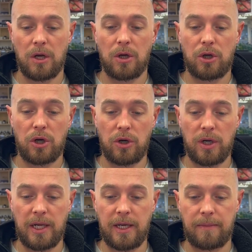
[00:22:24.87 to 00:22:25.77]

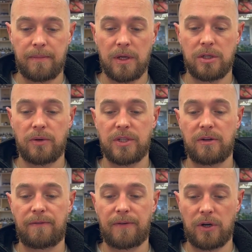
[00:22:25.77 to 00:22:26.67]
Curly, so it's
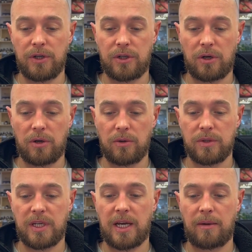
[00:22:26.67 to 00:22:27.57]
defined
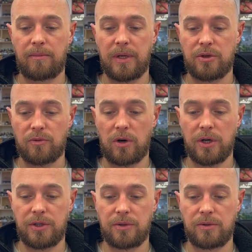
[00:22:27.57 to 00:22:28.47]
curls, can be
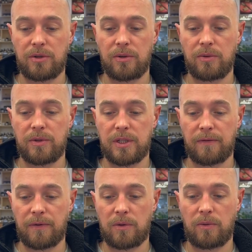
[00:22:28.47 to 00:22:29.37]
dry due to
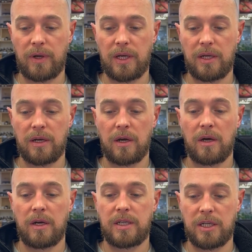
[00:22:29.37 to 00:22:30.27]
difficulty
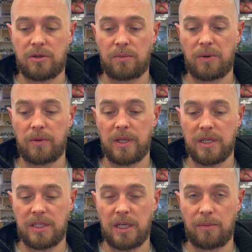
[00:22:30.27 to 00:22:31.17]
distributing the
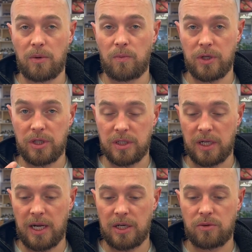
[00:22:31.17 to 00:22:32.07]
sebum, which is the
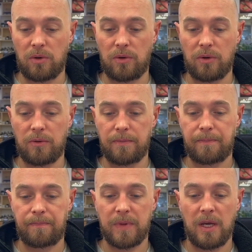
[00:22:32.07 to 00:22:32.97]
natural oil.
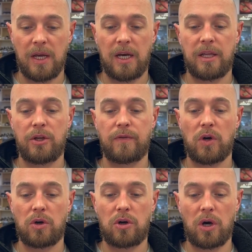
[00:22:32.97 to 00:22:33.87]
And then you've
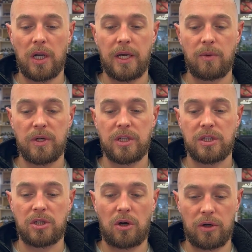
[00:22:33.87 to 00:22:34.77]
got collie, which
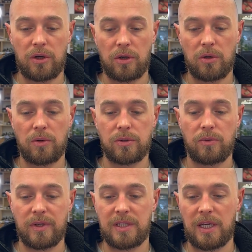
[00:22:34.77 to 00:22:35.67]
is tight curls
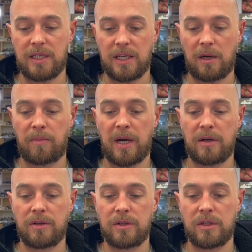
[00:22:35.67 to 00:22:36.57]
or a zigzag
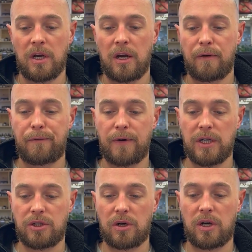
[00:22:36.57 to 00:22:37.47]
patterns,
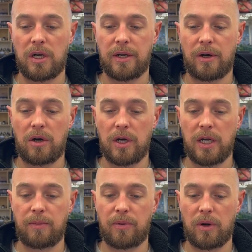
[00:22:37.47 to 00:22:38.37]
fragile and
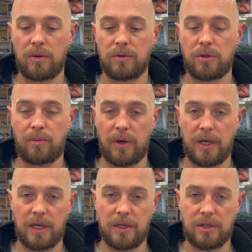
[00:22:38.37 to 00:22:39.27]
highly prone to
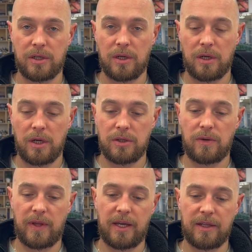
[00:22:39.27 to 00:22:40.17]
breakage.
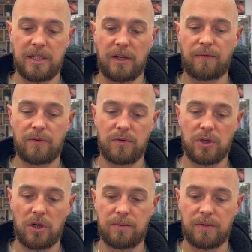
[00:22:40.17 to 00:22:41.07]
So they're the different
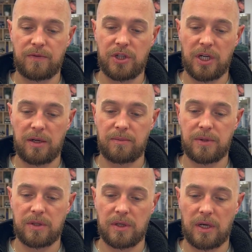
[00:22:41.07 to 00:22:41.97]
types of
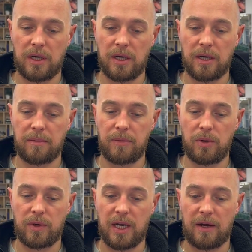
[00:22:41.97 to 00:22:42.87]
shapes
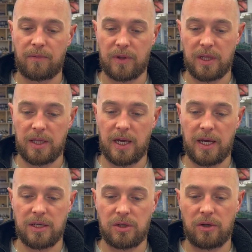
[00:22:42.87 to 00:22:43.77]
you can have within the
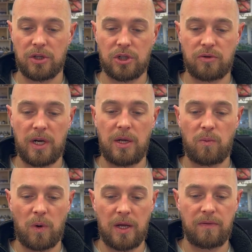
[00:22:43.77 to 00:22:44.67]
hair. So you've got
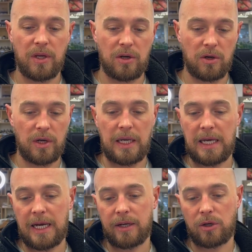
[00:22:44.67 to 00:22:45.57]
straight, wavy, curly,
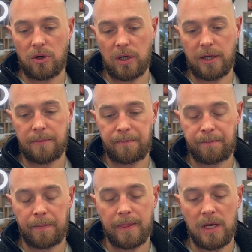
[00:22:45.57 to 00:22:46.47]
and collie.
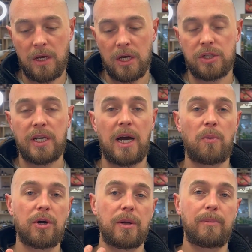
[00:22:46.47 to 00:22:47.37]
So now
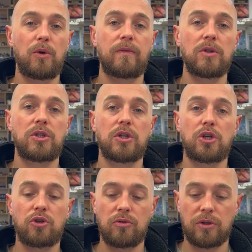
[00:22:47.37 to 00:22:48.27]
we're going to move on to the
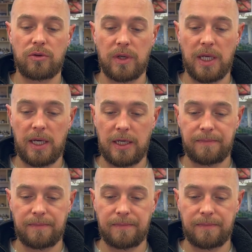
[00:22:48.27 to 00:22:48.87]
structure of the hair.